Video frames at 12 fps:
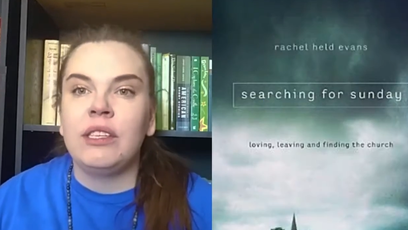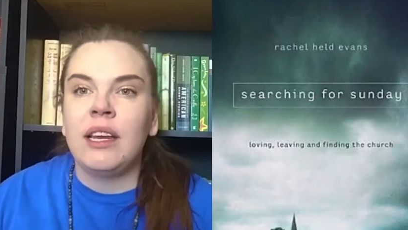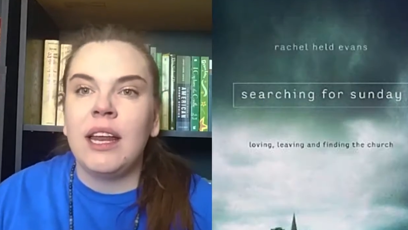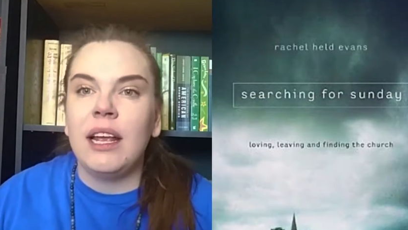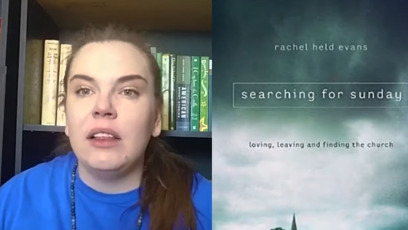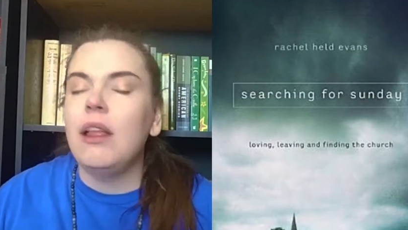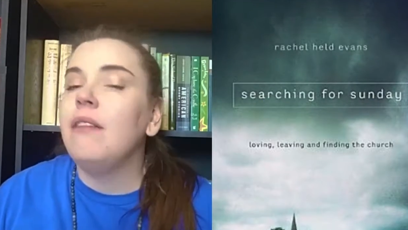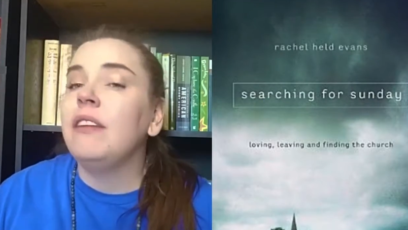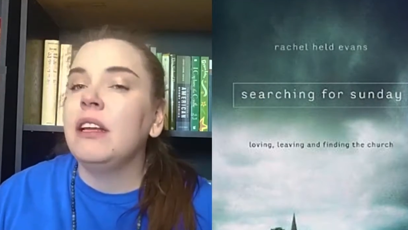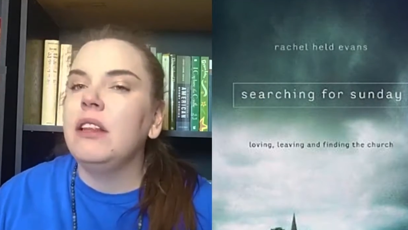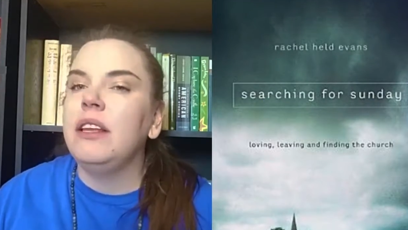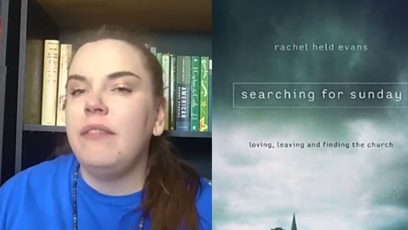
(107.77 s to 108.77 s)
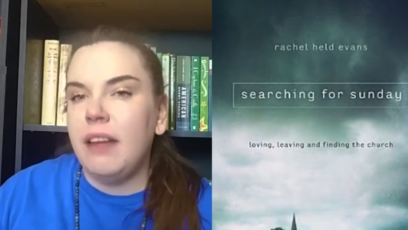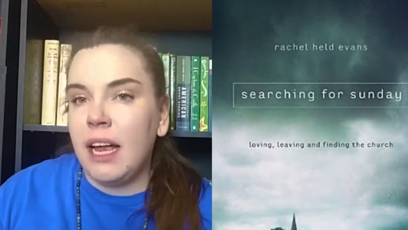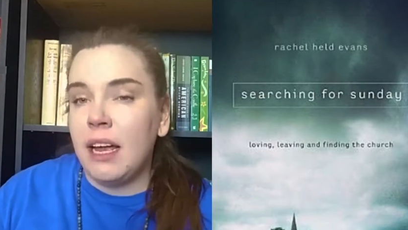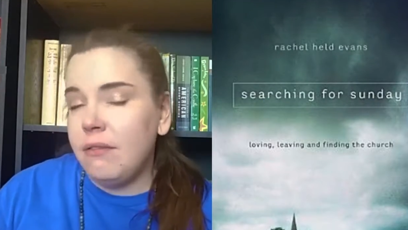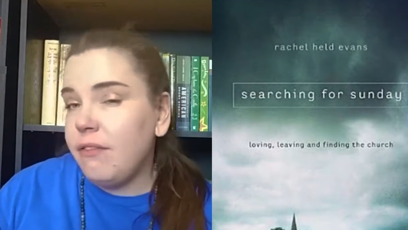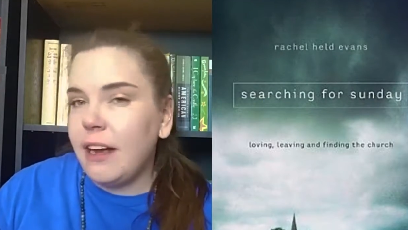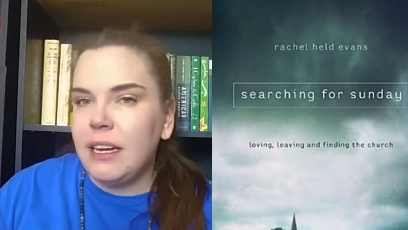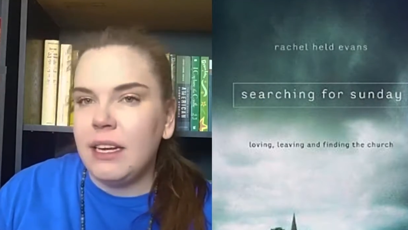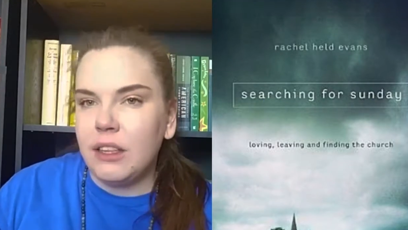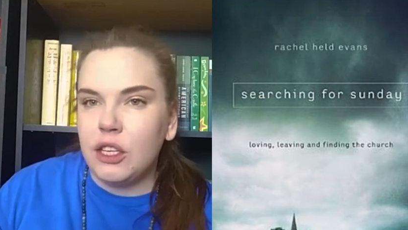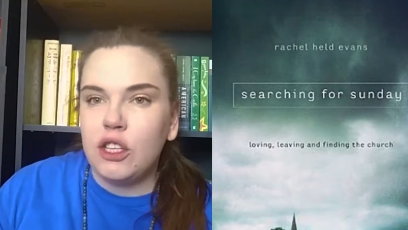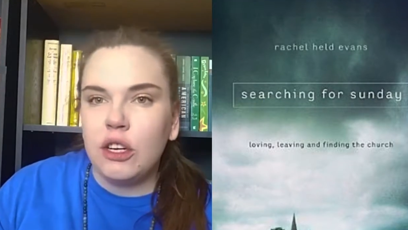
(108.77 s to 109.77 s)
for Sunday, Loving, Leaving, and
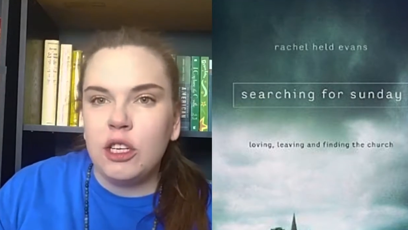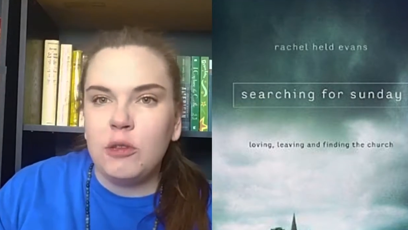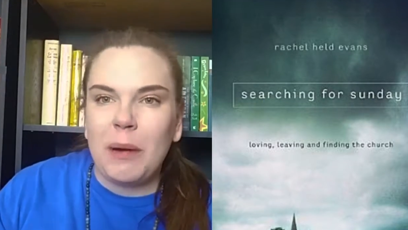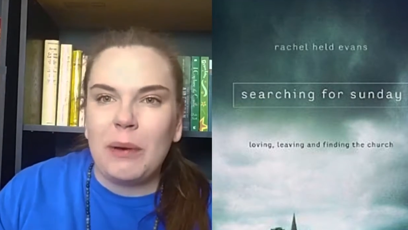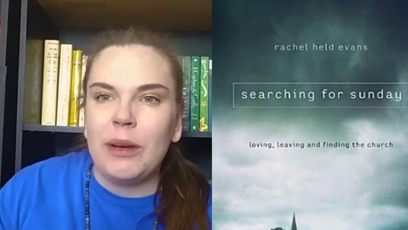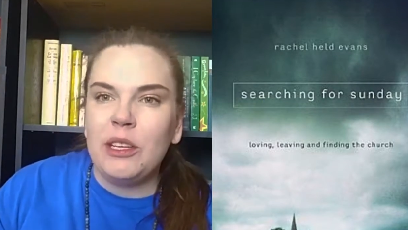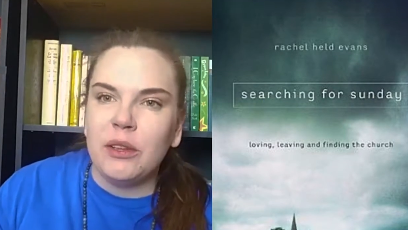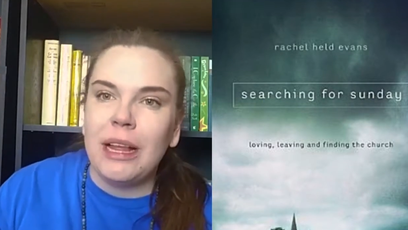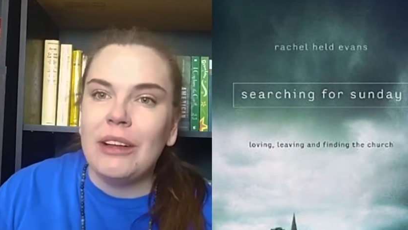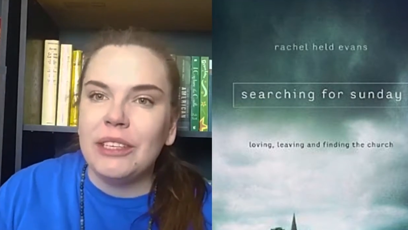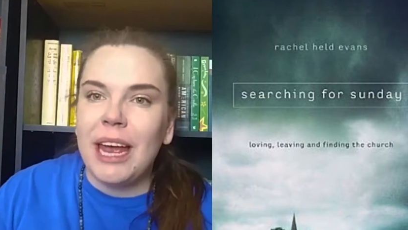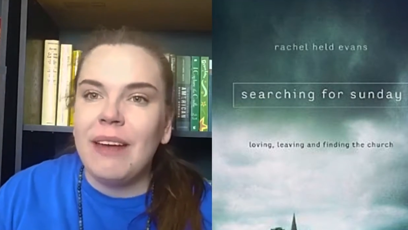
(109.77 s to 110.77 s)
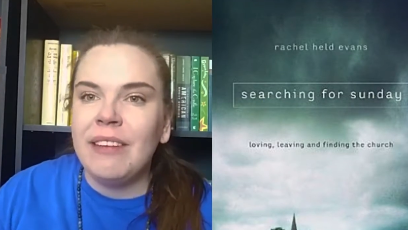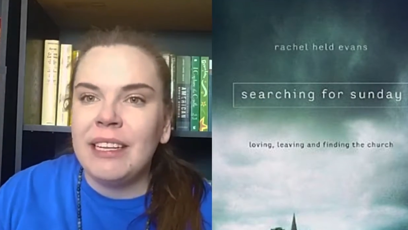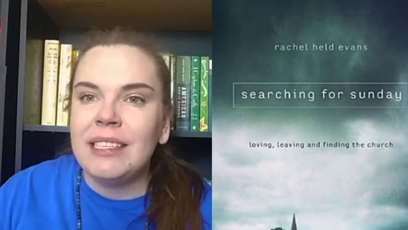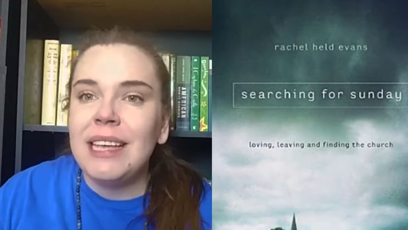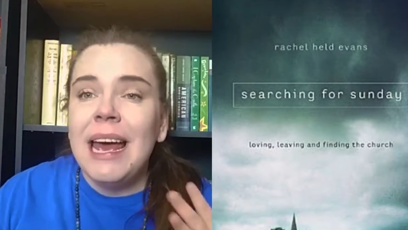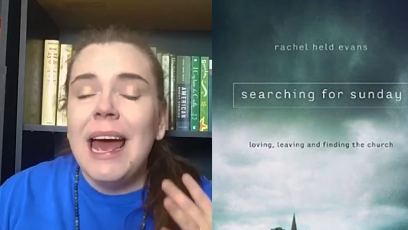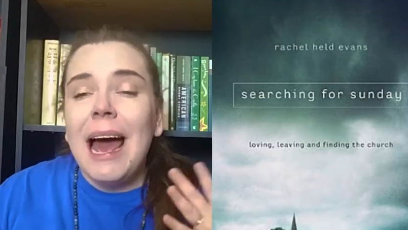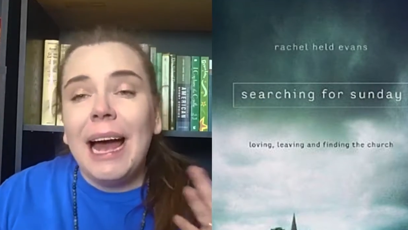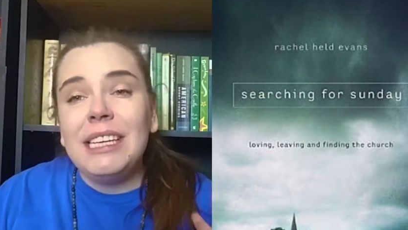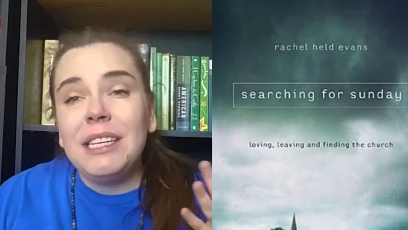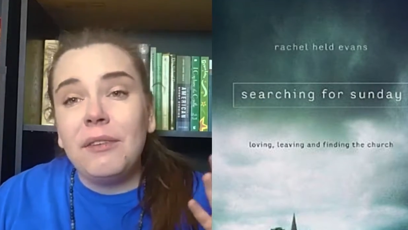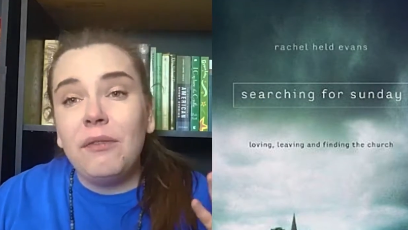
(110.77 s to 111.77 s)
Finding the Church by Rachel Held Evans.
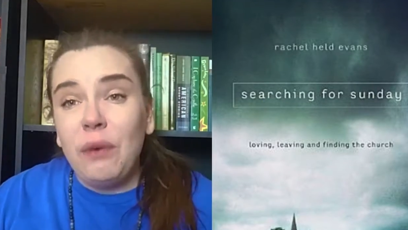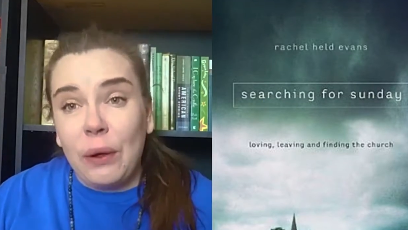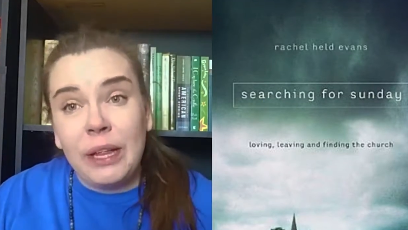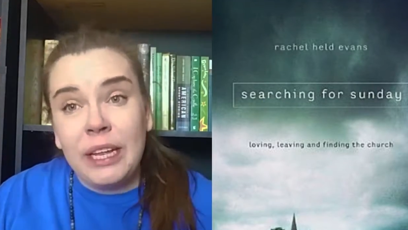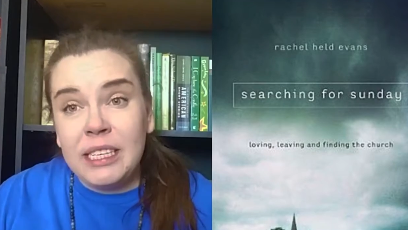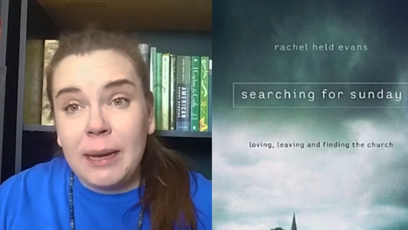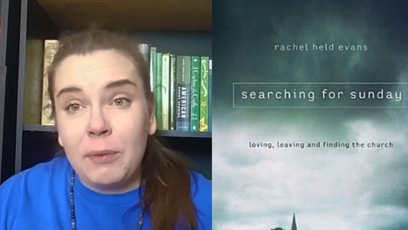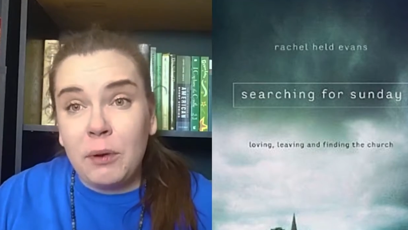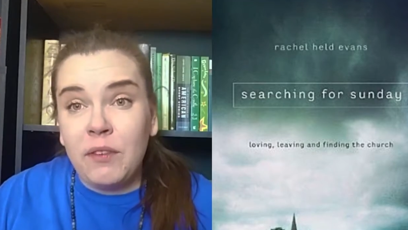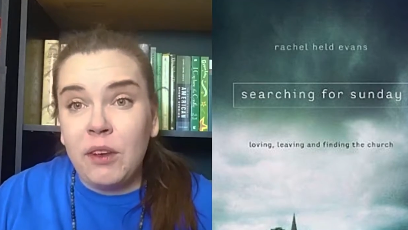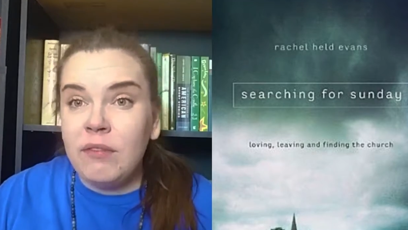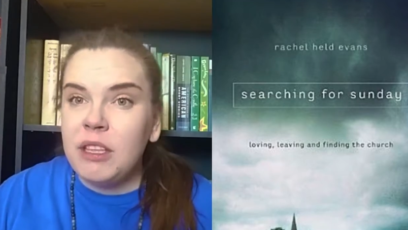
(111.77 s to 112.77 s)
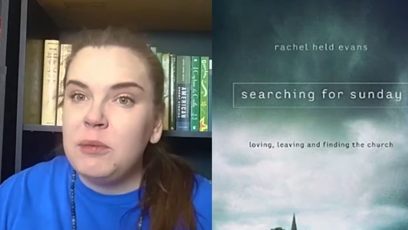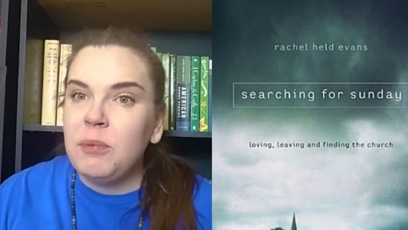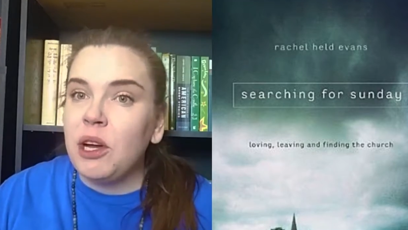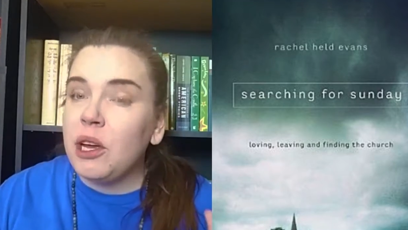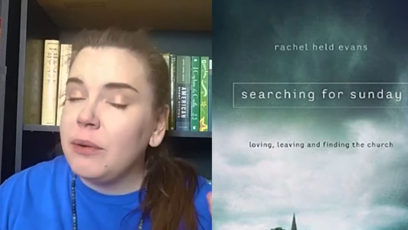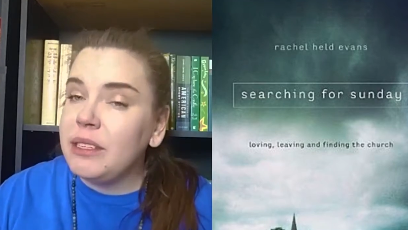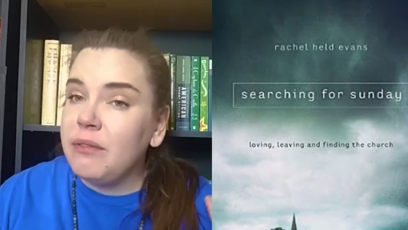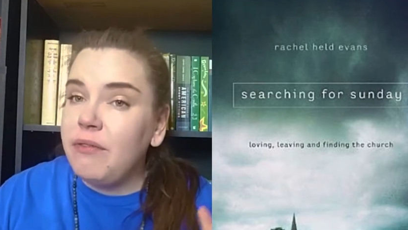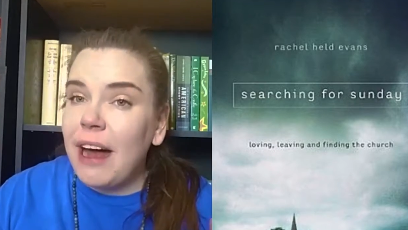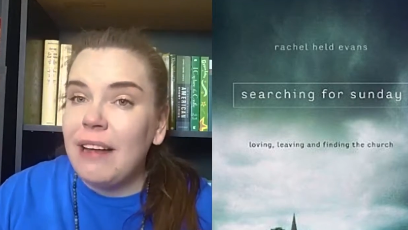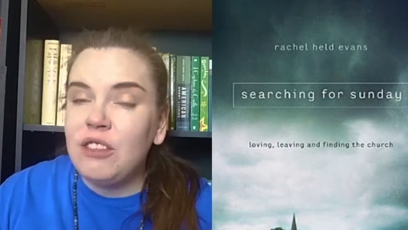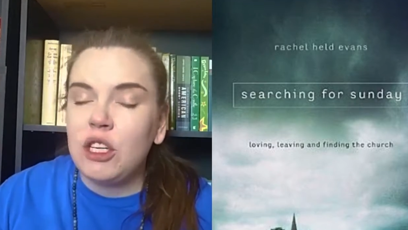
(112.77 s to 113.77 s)
I did a full in depth review of this book. It was a
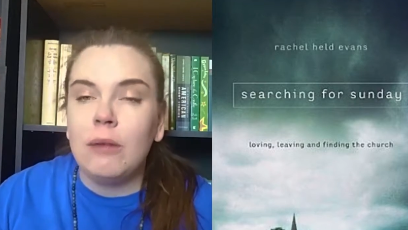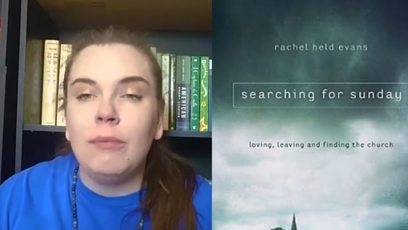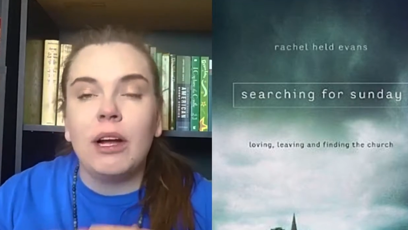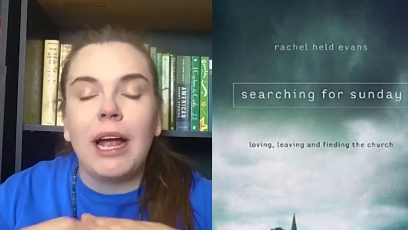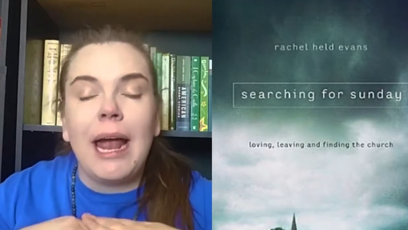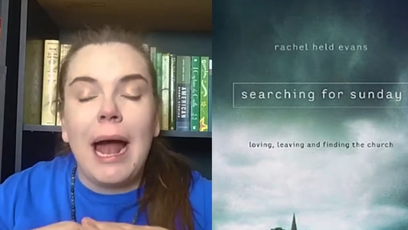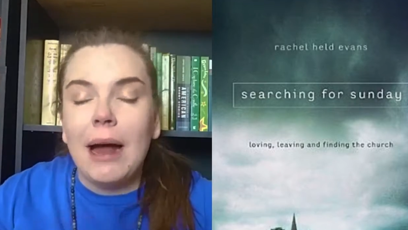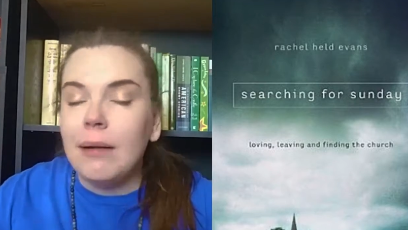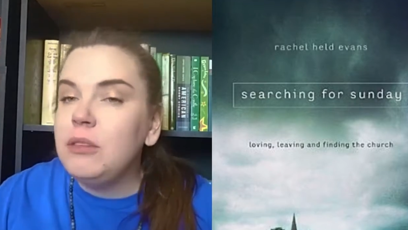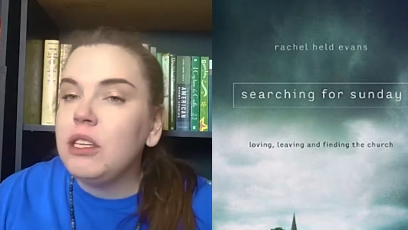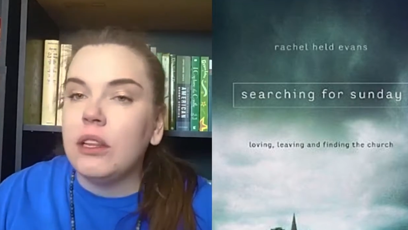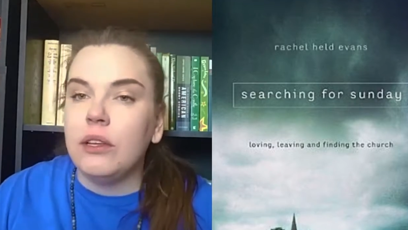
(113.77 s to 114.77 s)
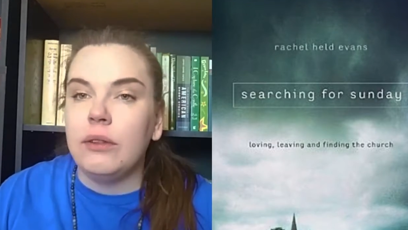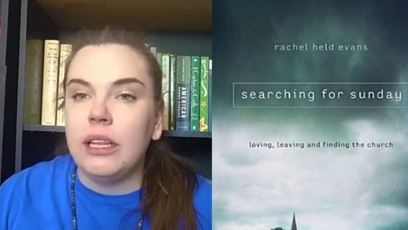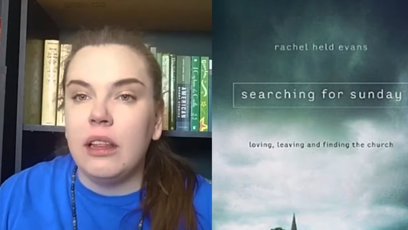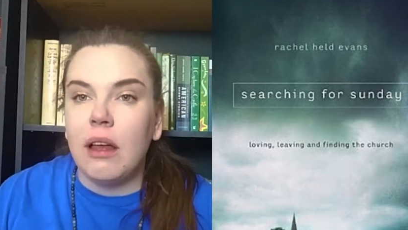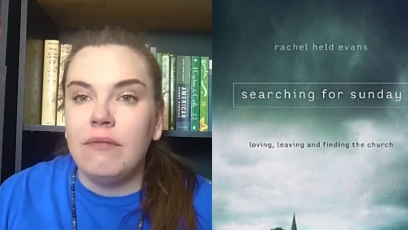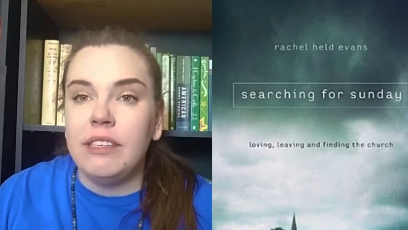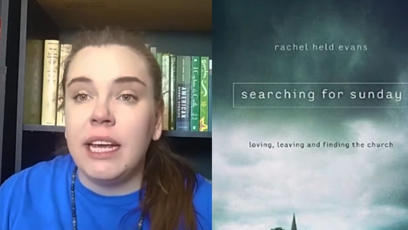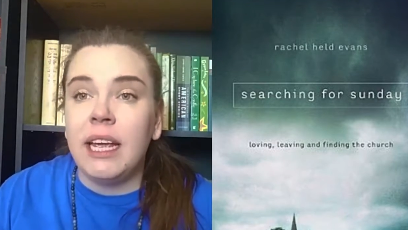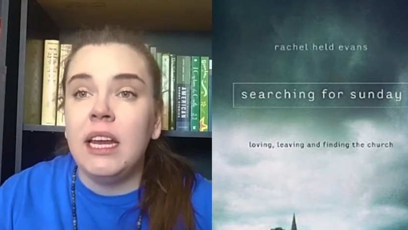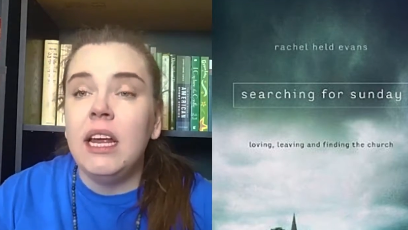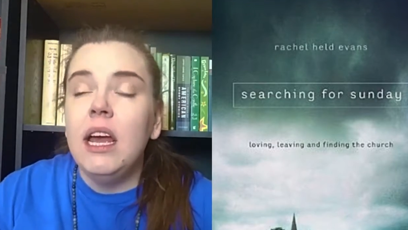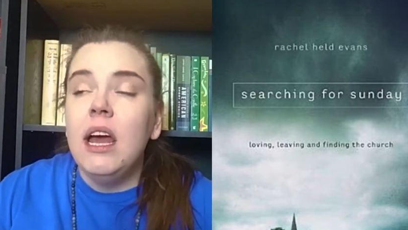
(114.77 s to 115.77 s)
five star book. I absolutely loved
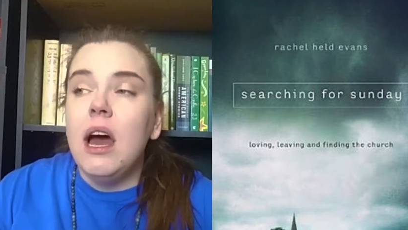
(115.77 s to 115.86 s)
it.